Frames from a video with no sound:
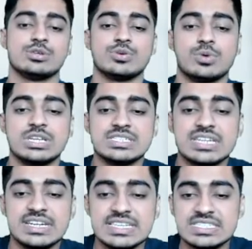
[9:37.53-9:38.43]
So what is
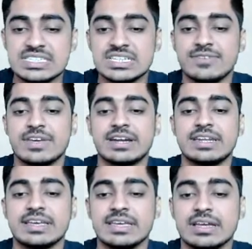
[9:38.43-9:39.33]
the decision we are
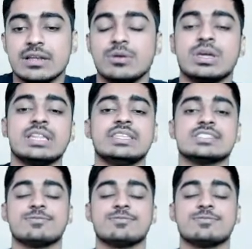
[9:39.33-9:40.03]
taking? Look at this.